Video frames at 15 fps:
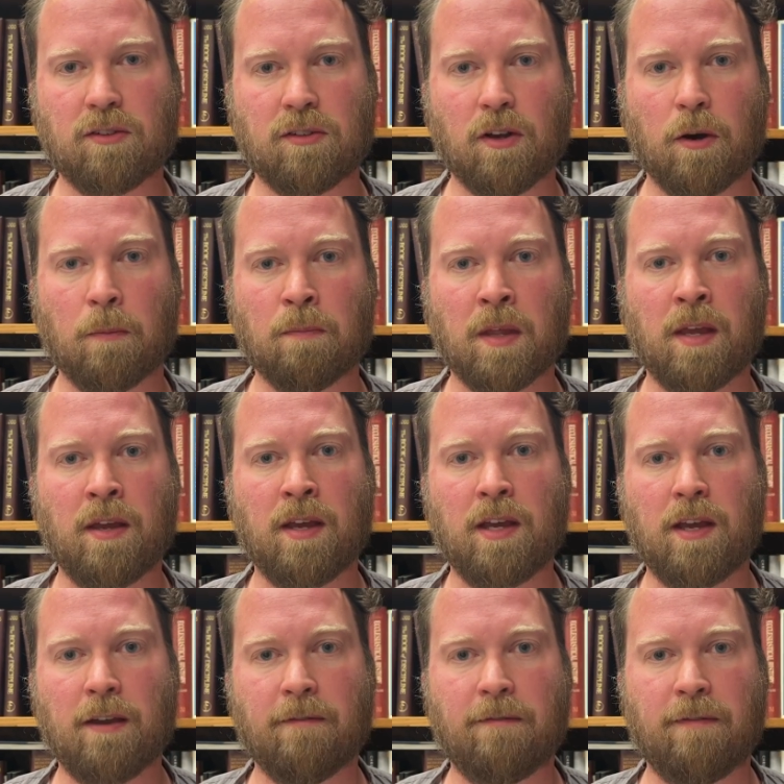So
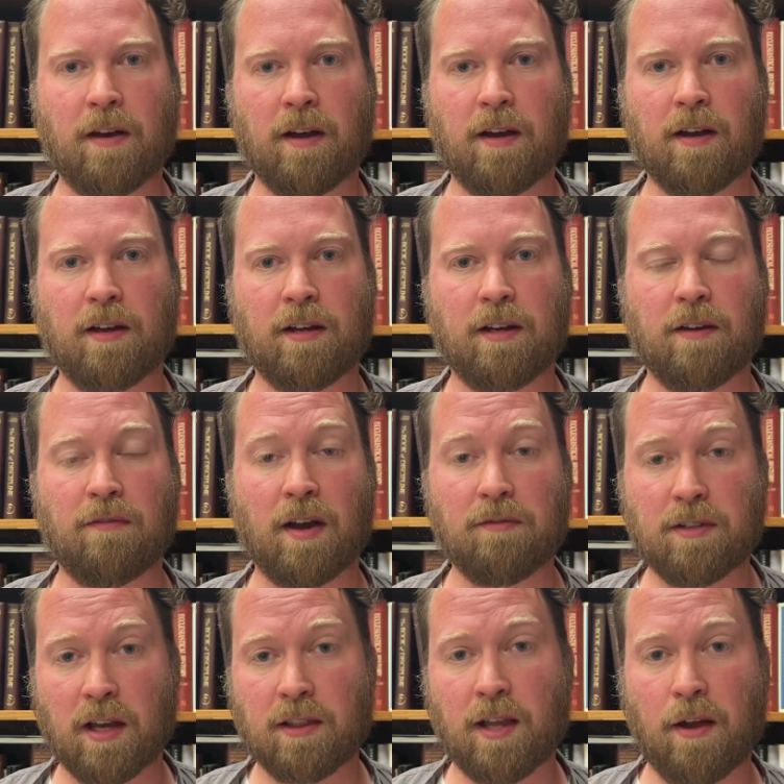if
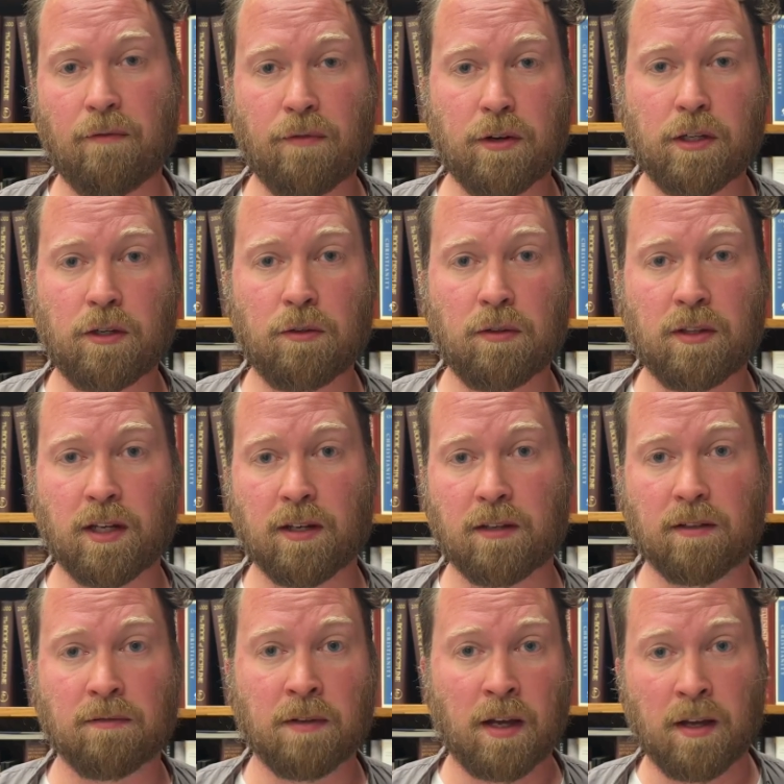I've done that for you,
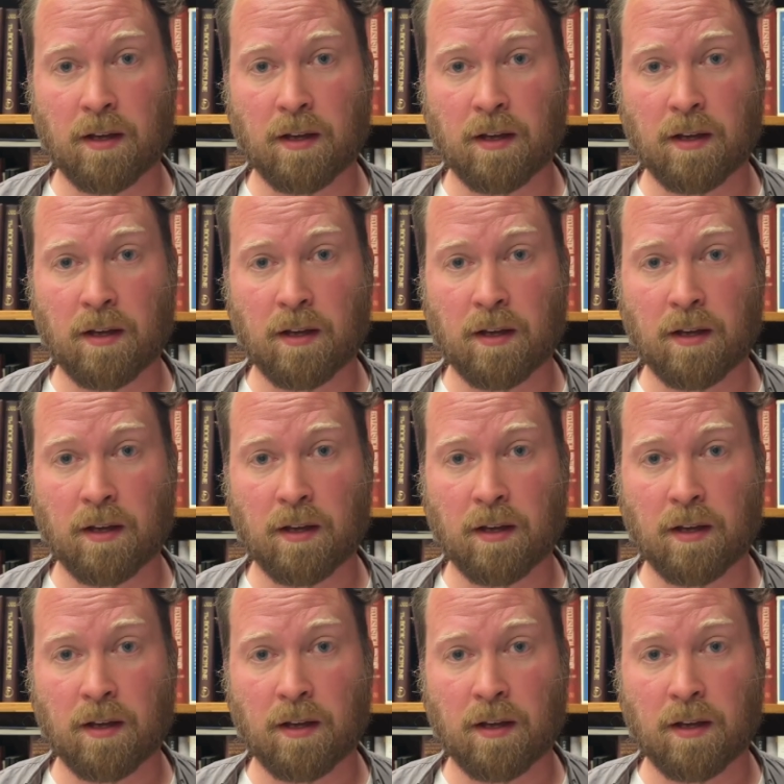then